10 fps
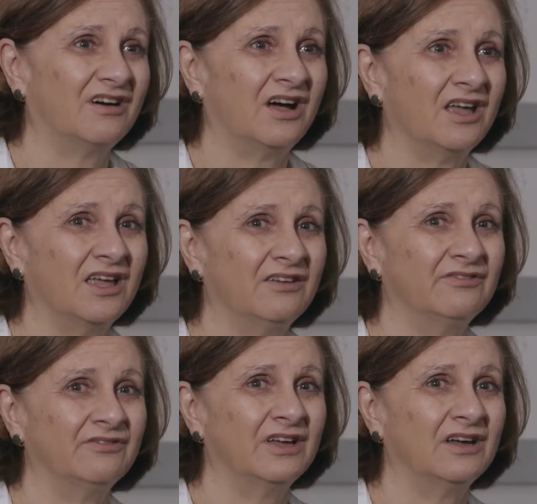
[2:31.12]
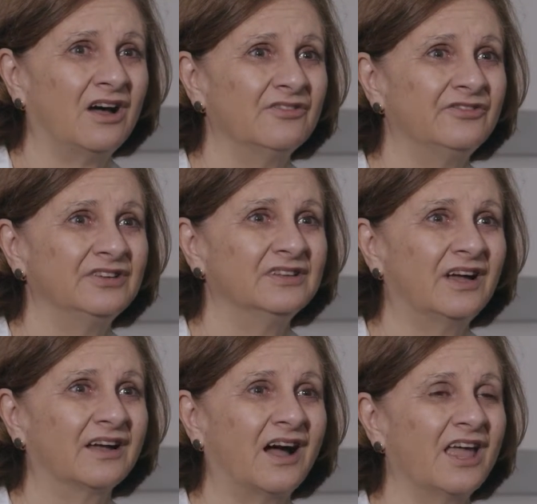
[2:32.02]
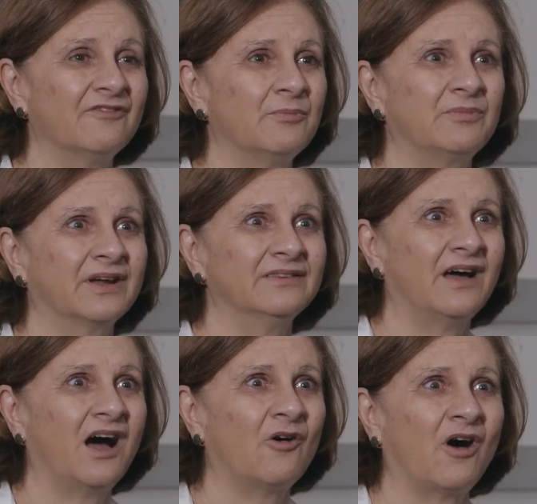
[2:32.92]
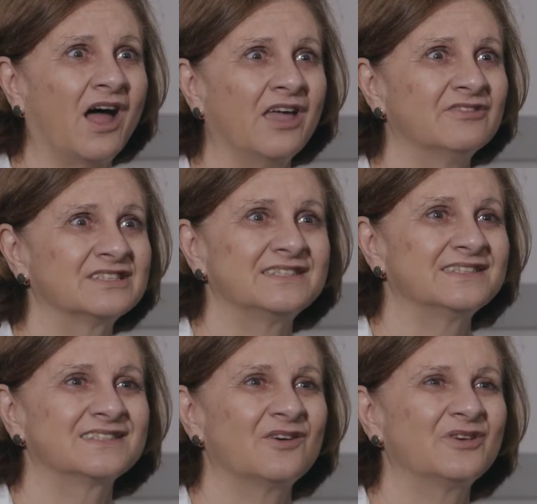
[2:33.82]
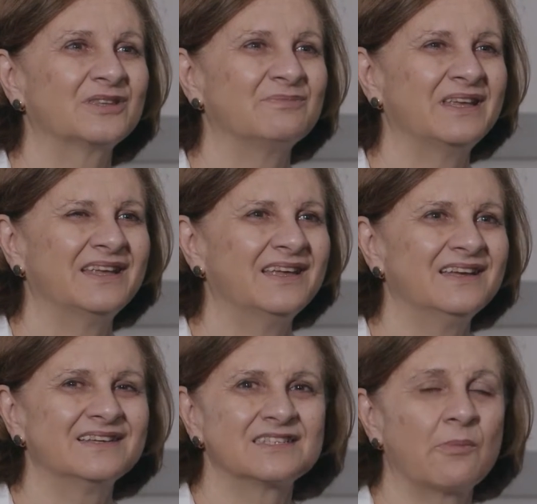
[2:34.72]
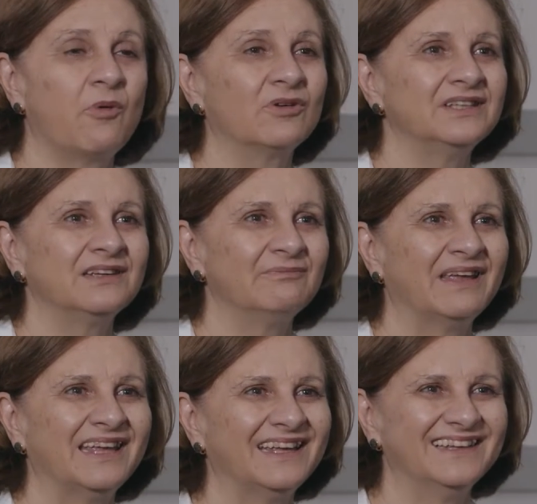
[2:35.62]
I feel like I have a brother or I have a sister with me, supporting me.